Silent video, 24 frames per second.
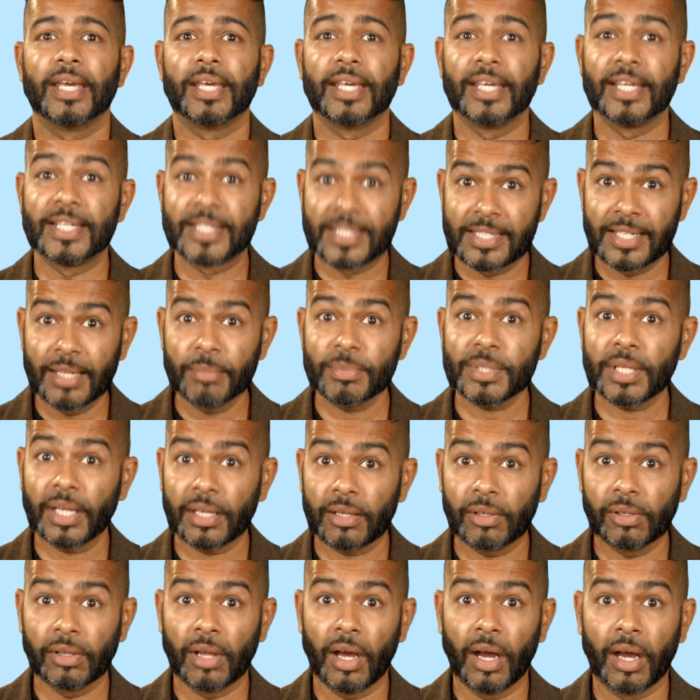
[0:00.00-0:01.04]
It seems like
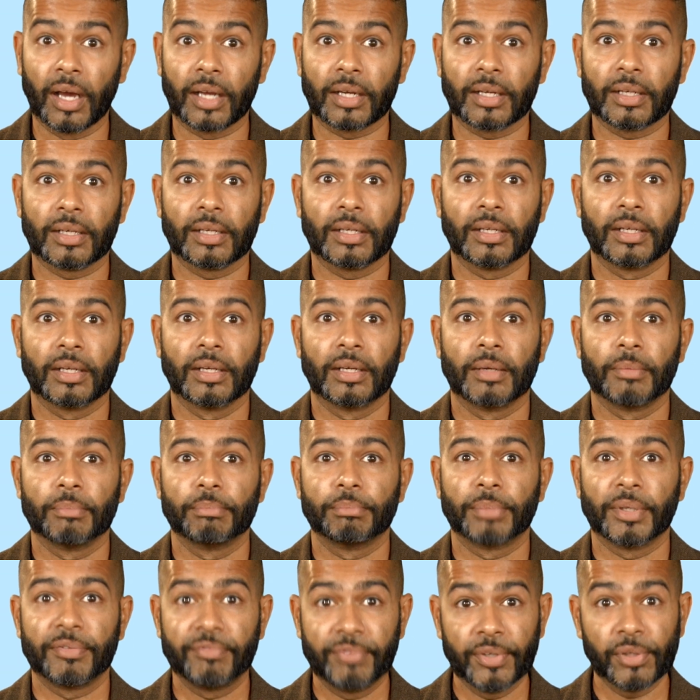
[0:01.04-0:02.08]
a lot,
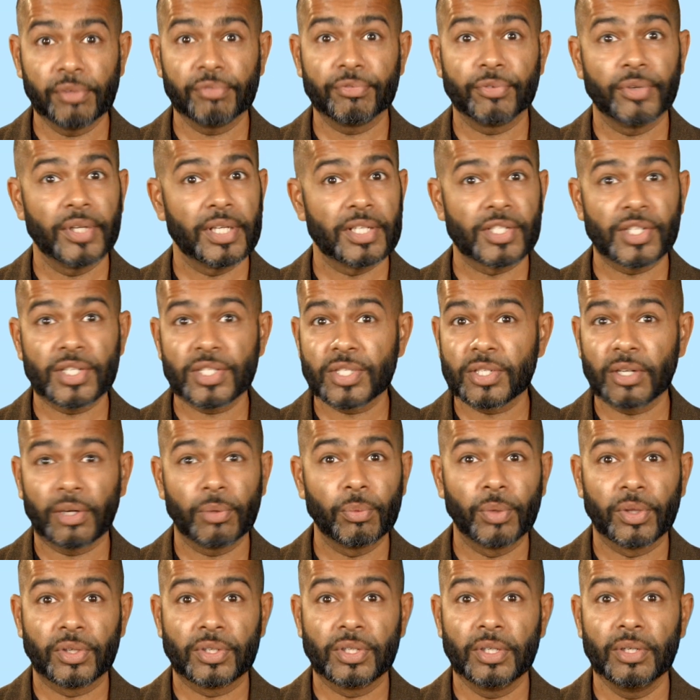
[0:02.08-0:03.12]
but feel free to just start
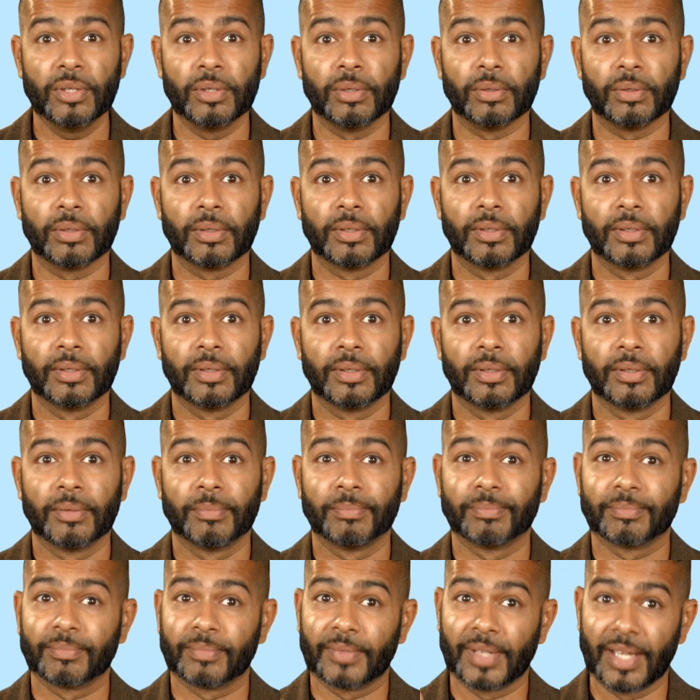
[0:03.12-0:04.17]
with two,
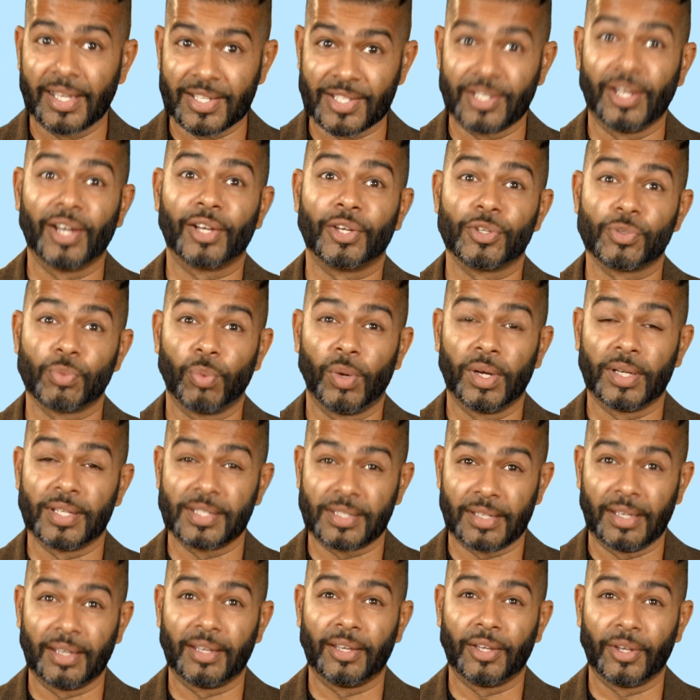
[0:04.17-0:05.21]
as long as one is
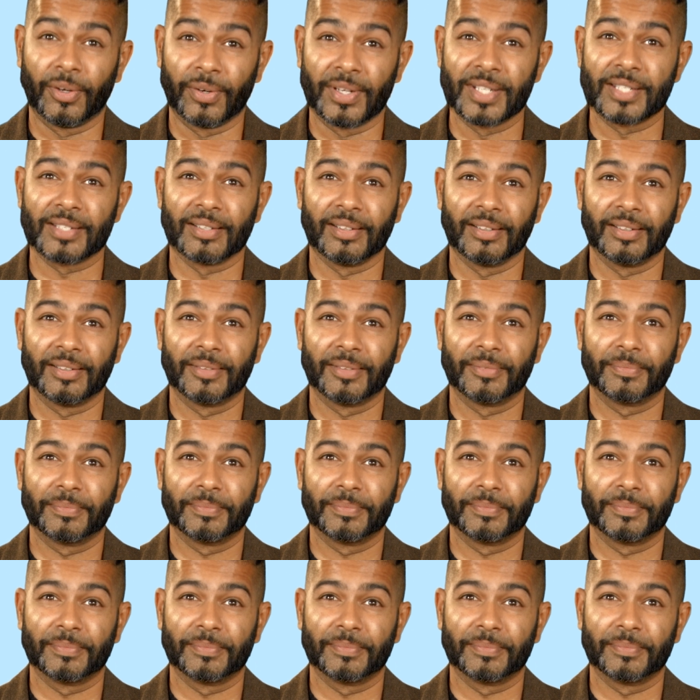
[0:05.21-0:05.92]
taking your insulin.